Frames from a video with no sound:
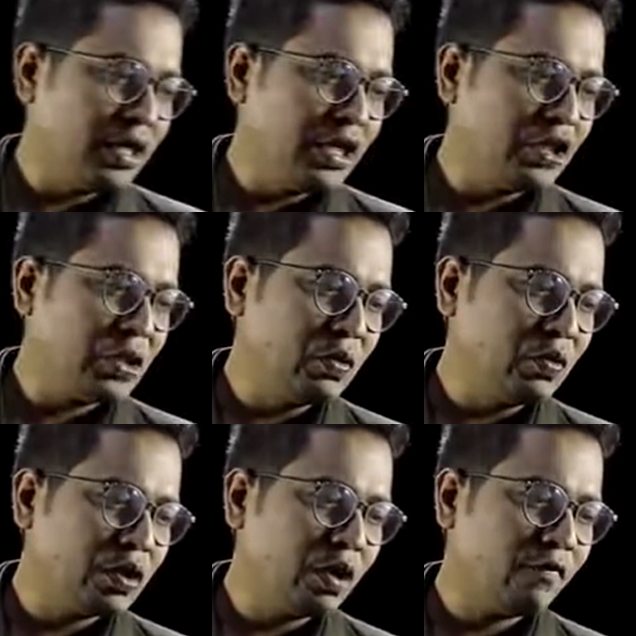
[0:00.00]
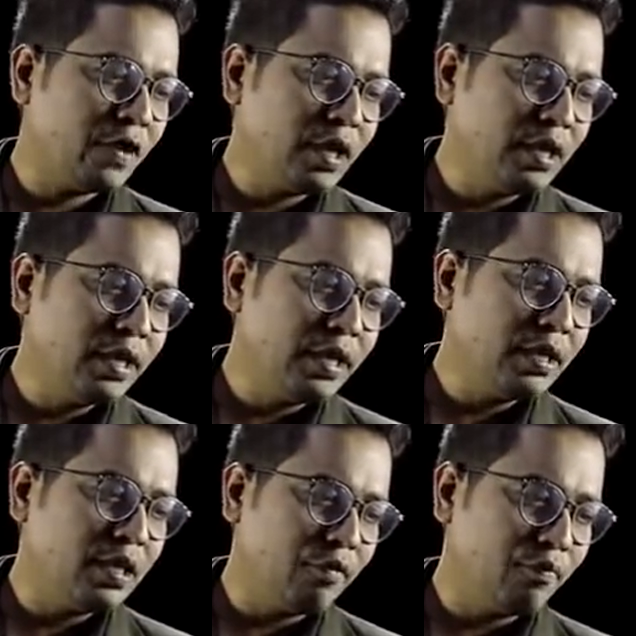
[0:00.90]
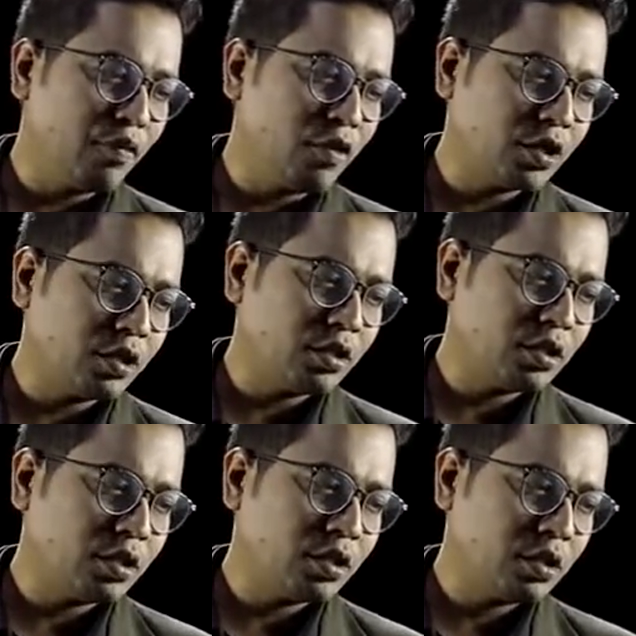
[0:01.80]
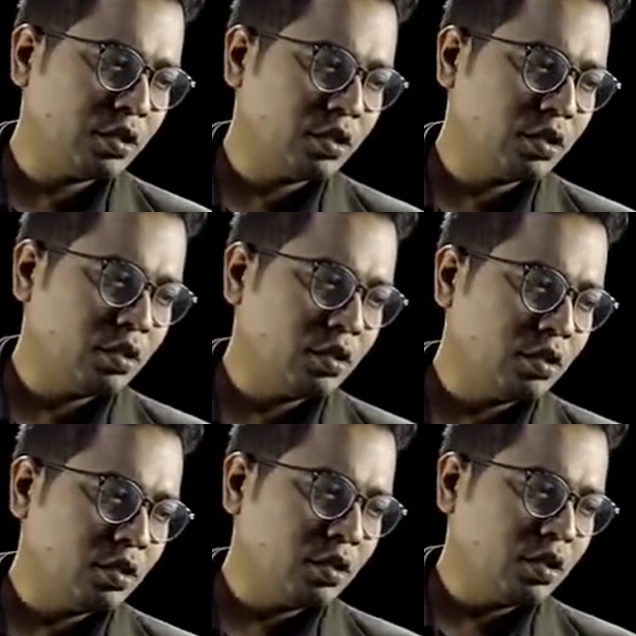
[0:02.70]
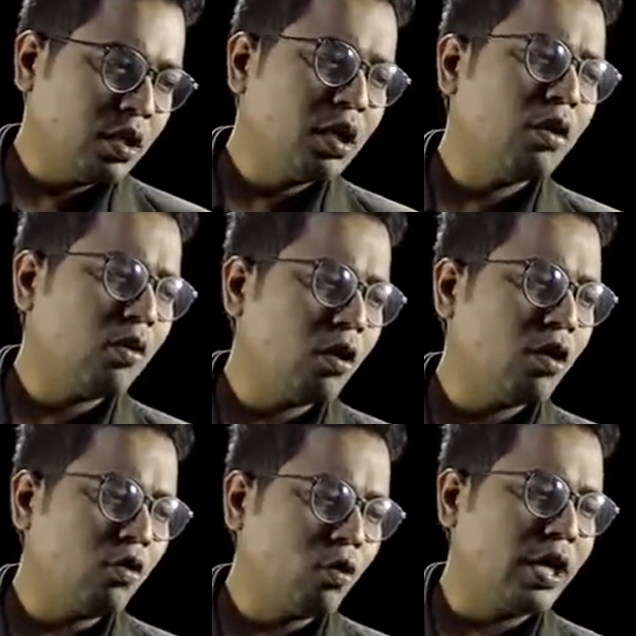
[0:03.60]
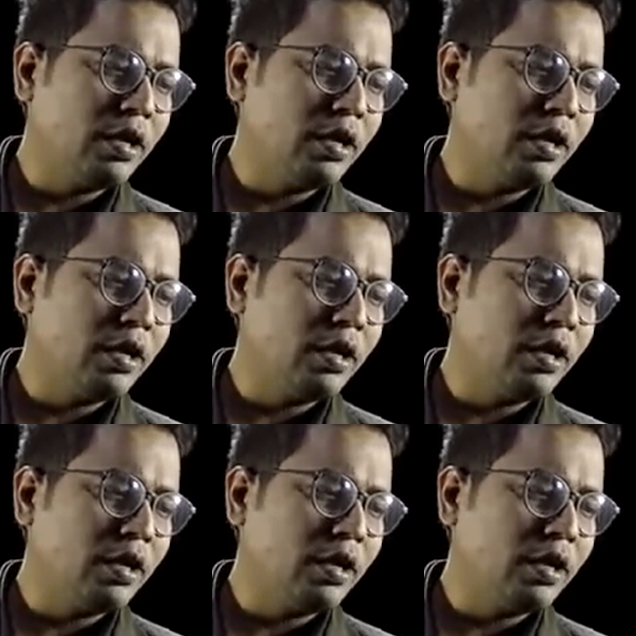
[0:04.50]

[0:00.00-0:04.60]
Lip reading: issues of Indian importance or local